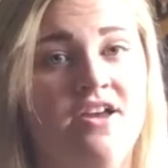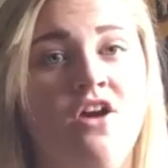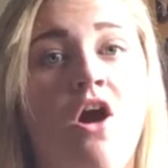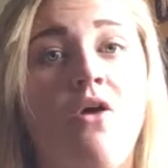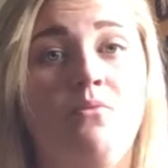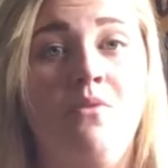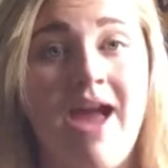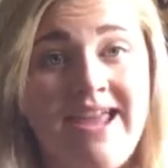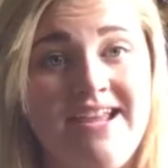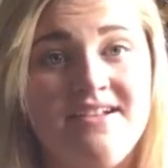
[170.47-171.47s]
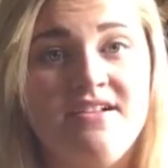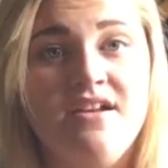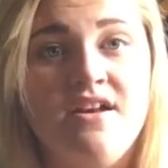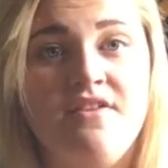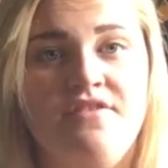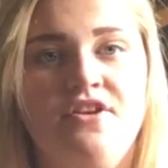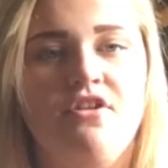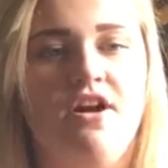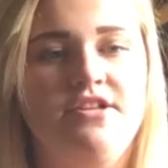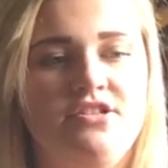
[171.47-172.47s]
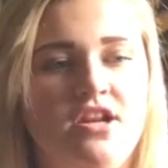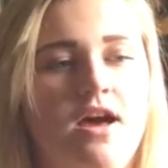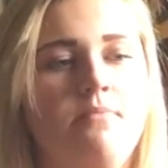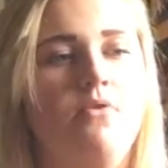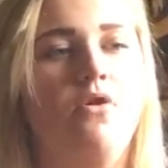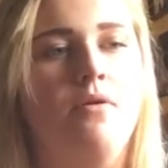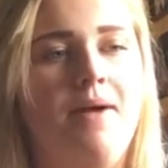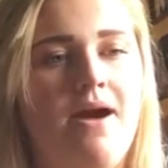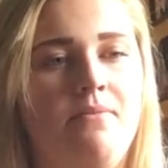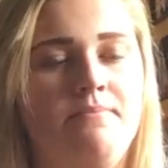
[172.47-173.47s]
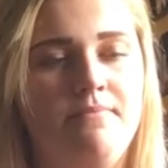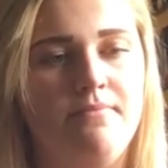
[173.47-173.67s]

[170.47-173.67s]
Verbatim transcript: I can't wait for you guys to learn more about